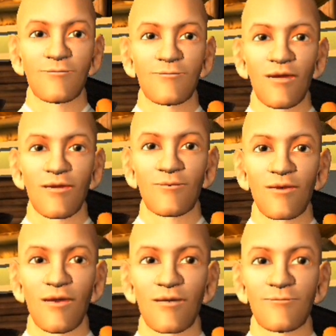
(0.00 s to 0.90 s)
What's
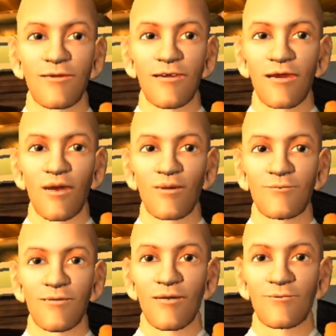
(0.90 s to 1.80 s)
my
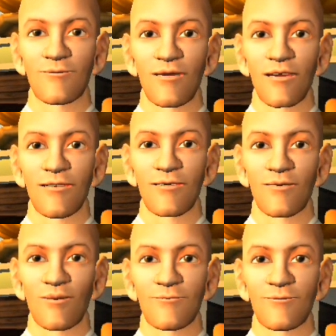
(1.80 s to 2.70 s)
relationship to what's going
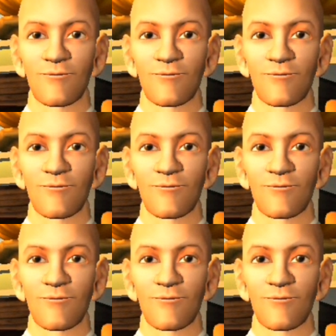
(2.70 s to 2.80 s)
on?